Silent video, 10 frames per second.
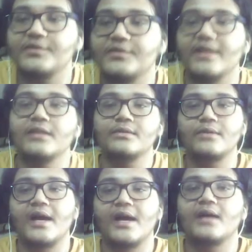trying
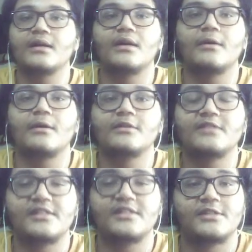to hack a
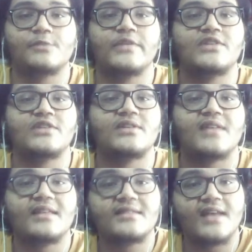system which is
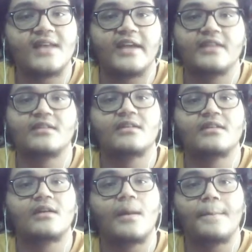inside
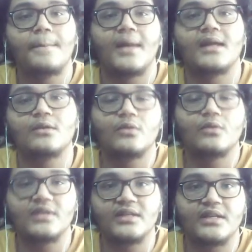my
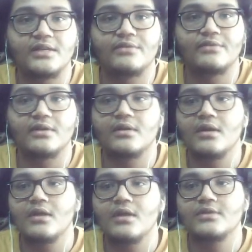local area network.
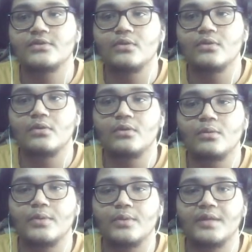
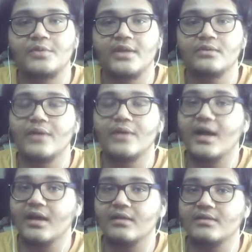So when I'm trying to
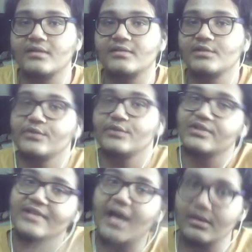hack a system which
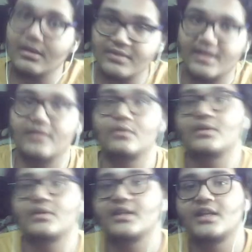is outside a
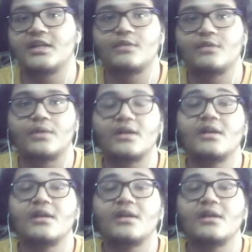local area network,